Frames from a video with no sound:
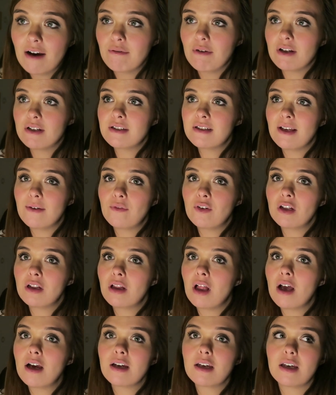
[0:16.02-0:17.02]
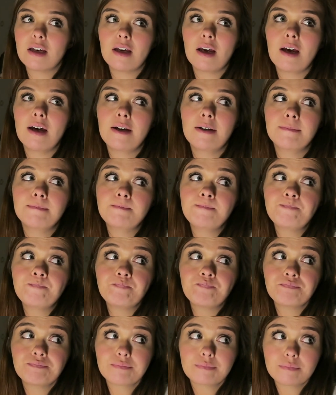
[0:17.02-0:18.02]
around 7 o'clock in
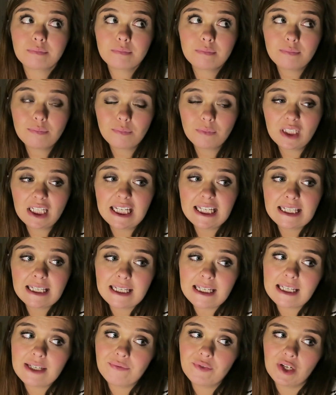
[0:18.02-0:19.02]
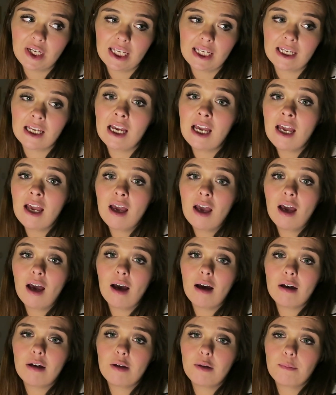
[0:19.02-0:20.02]
the evening.
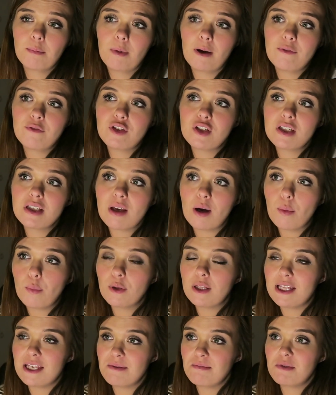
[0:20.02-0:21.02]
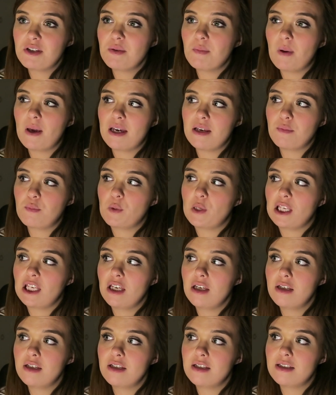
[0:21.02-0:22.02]
I've just got William to bed
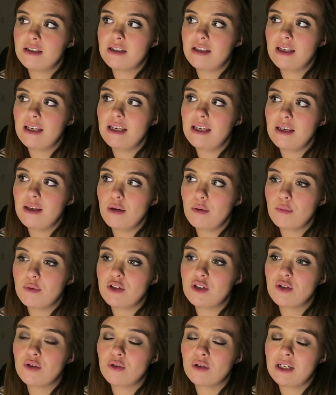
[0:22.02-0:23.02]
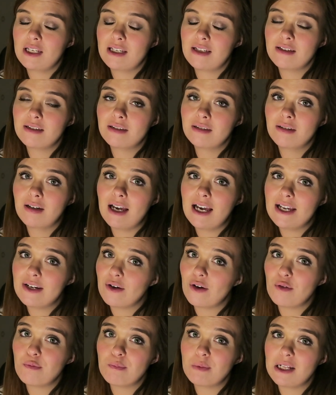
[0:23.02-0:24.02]
because he was yawning his little
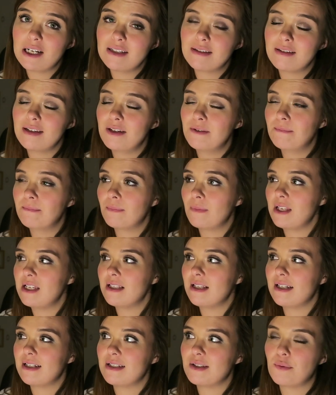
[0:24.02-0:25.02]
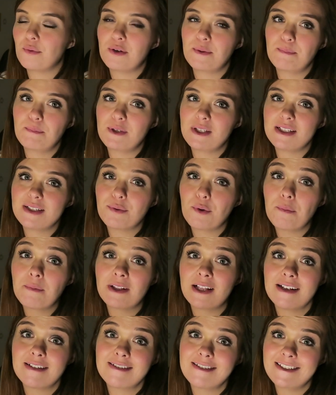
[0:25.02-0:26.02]
head off, bless him. He's had a
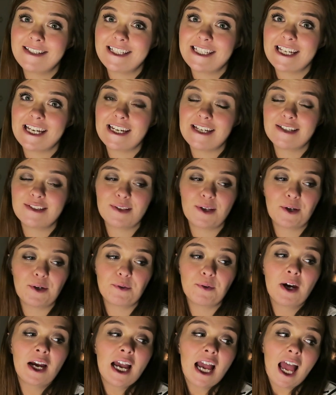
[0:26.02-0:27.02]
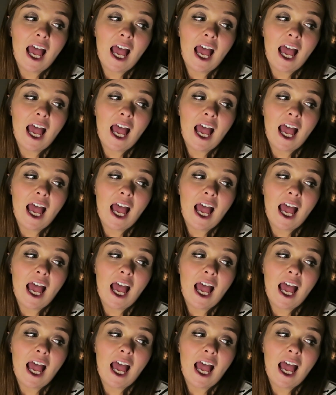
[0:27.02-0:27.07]
swimming lesson today, so